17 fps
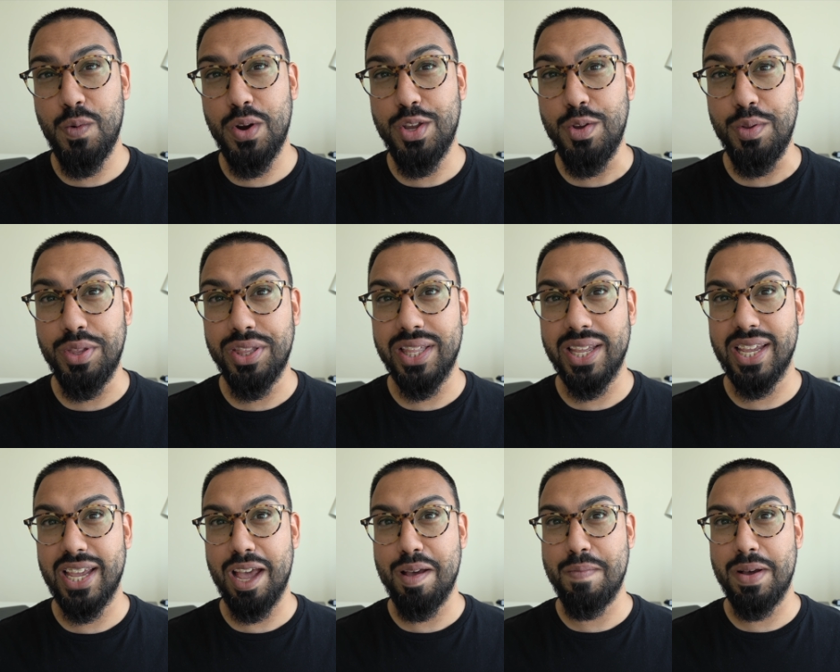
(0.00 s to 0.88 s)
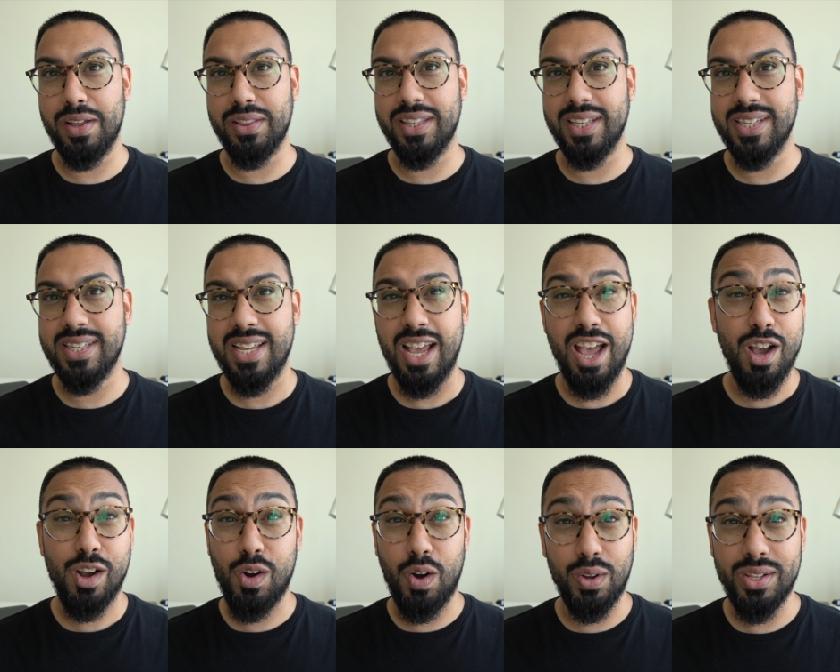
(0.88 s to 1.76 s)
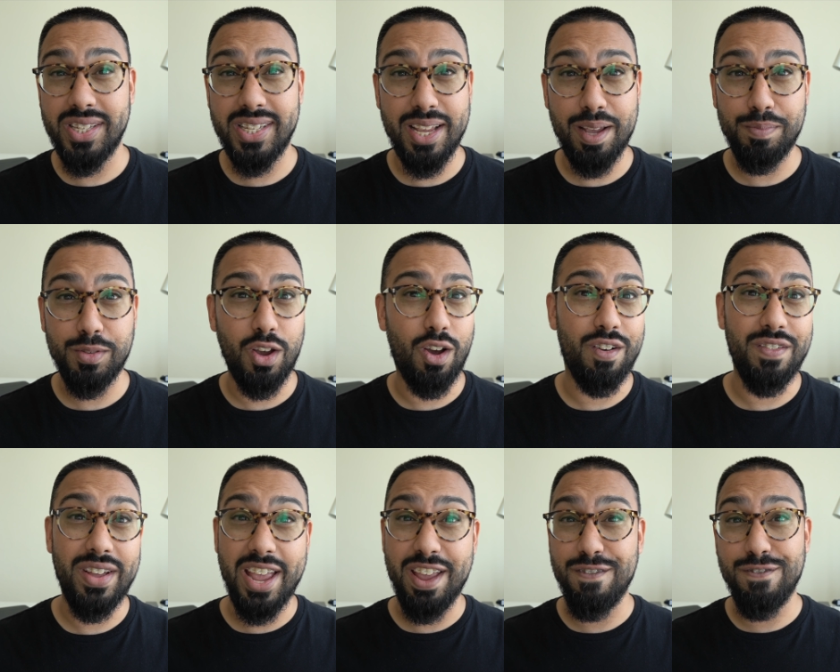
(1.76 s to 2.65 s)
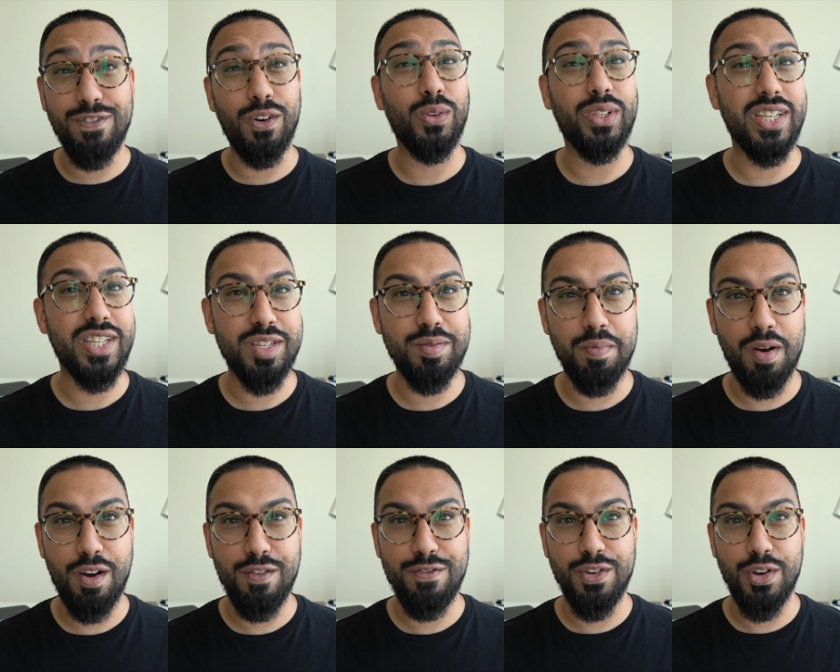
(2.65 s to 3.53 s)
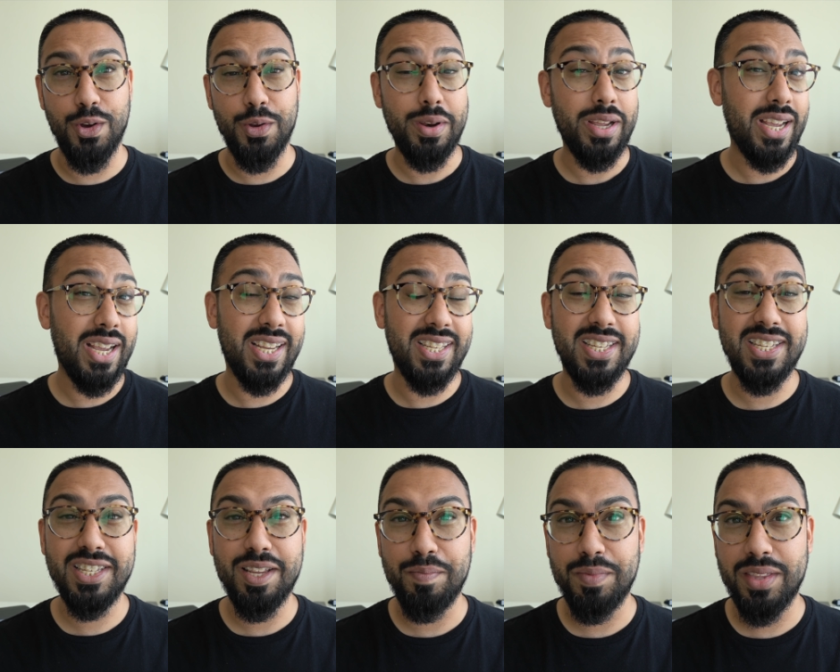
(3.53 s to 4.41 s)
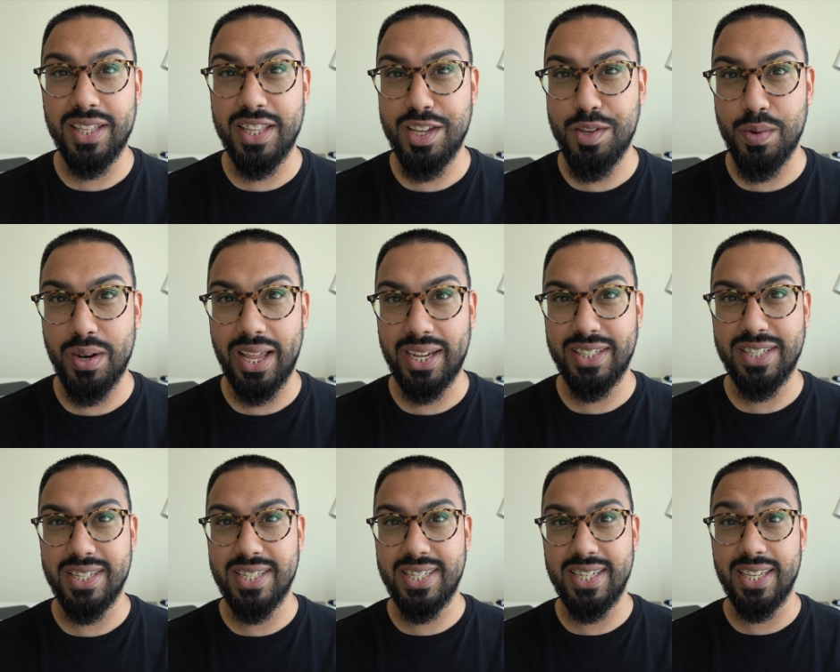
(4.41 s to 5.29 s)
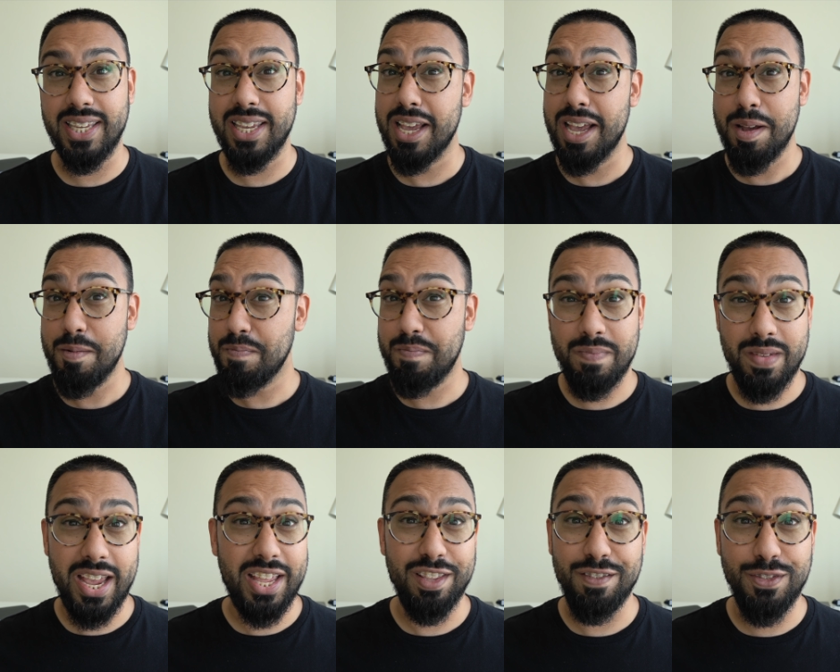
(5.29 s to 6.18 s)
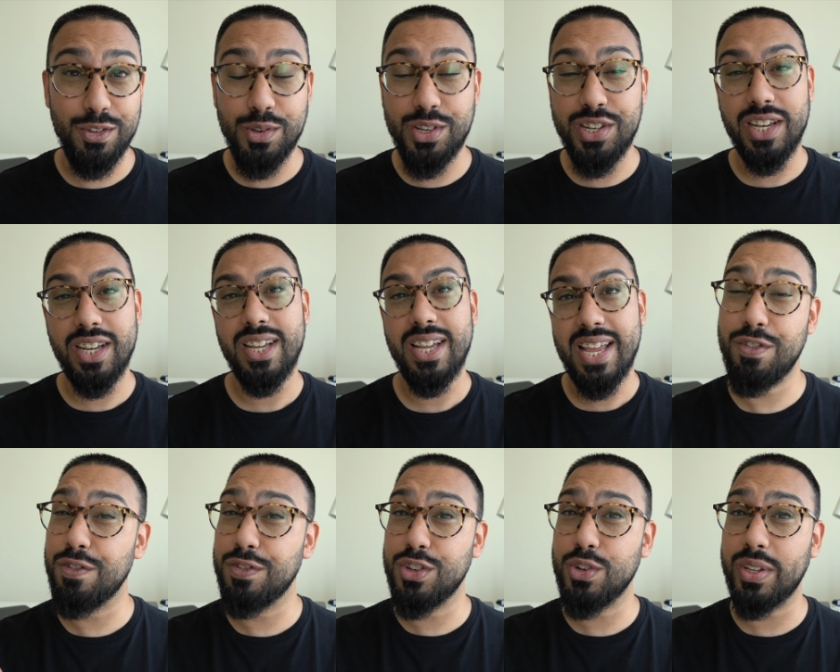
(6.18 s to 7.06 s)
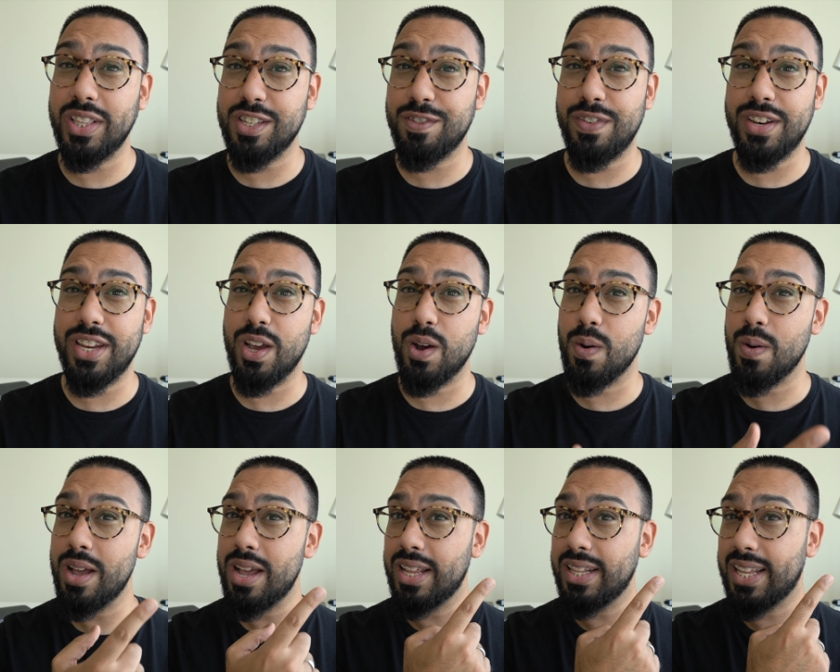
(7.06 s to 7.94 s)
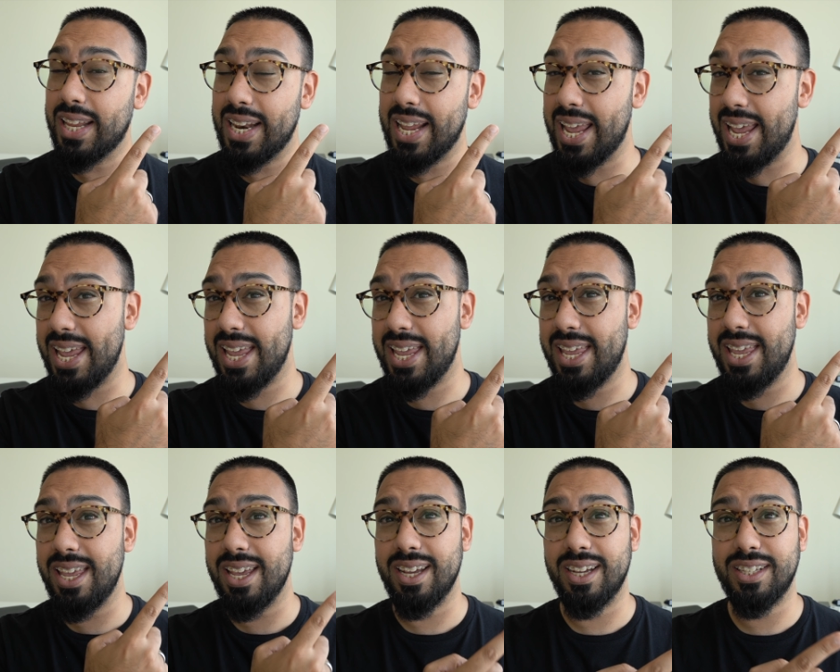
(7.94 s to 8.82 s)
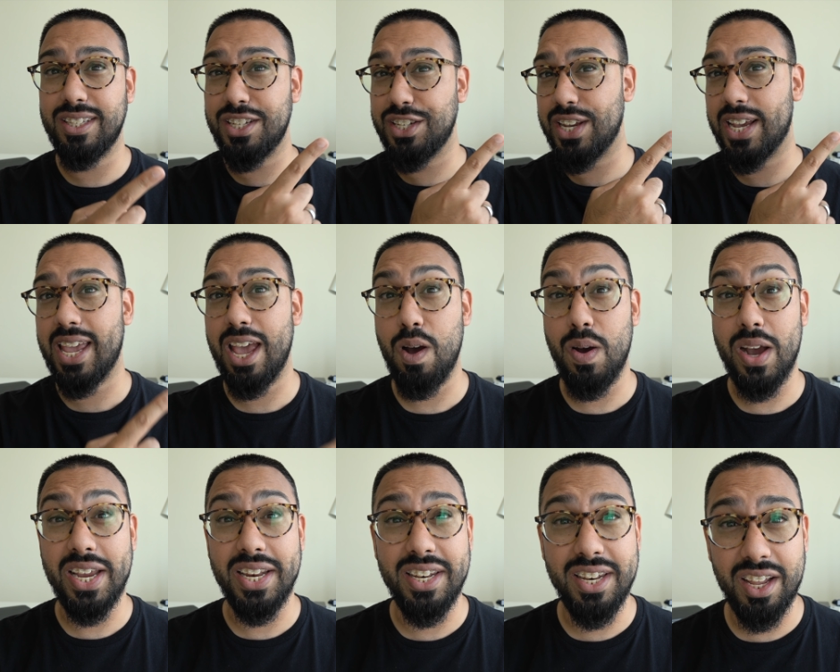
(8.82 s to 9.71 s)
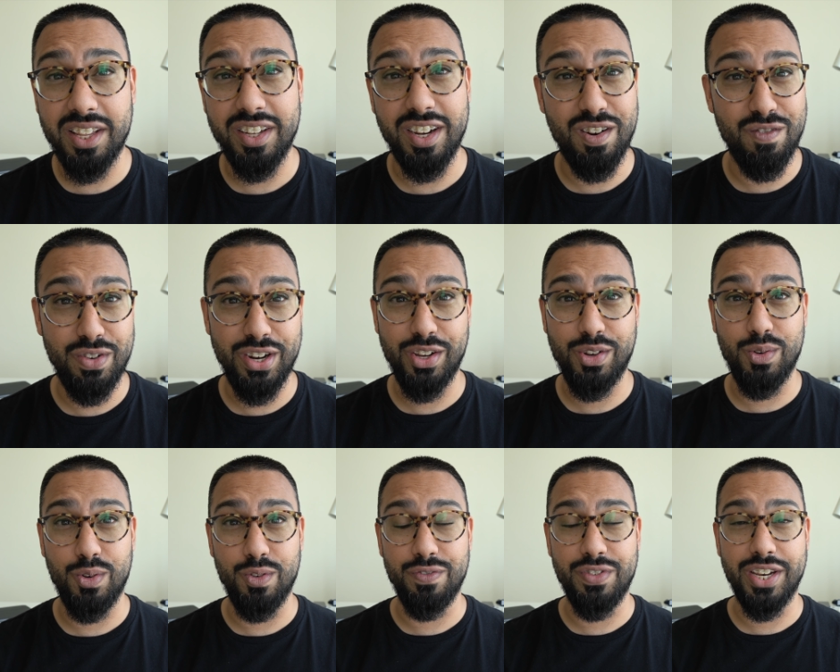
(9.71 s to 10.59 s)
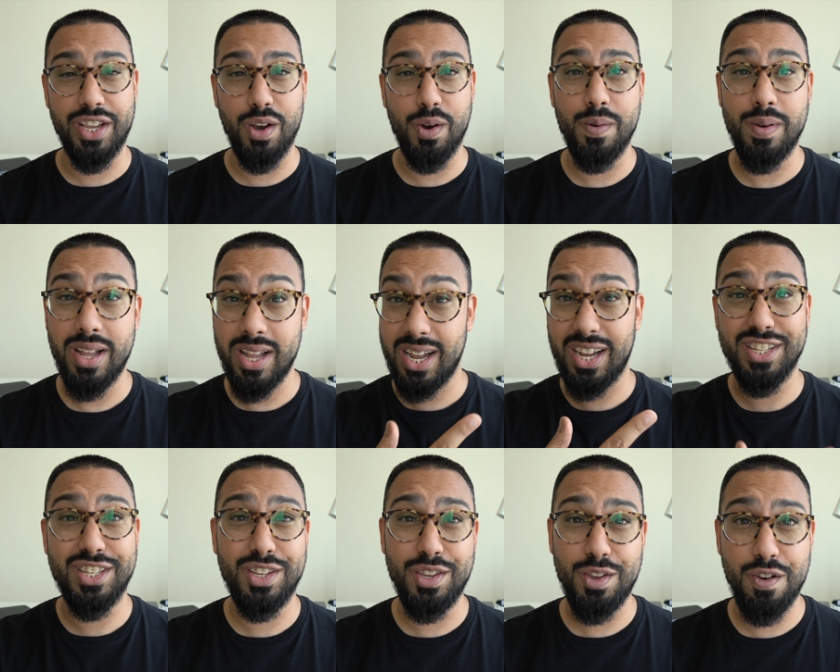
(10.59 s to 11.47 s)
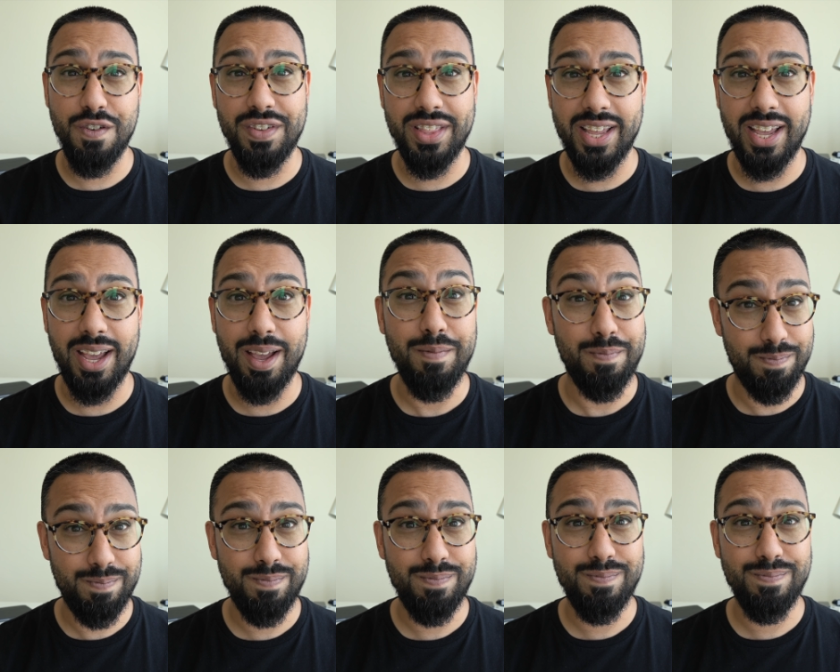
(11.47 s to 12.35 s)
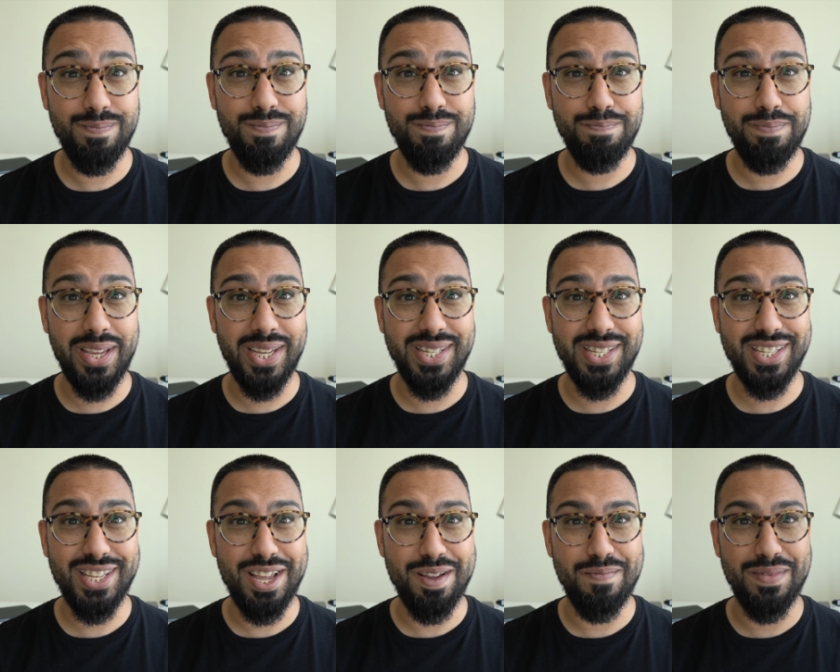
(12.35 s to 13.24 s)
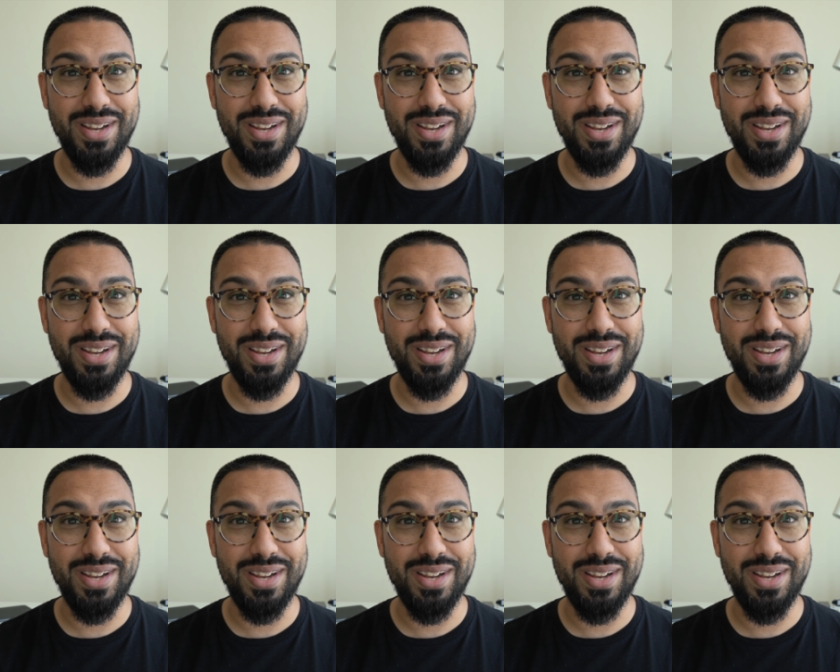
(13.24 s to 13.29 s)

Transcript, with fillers: what you think about this concept of a folding smartphone. Is this something that you'd like to see in the future? If you've enjoyed this video, then hit here to check out another really cool video. I'll see you over there. Peace and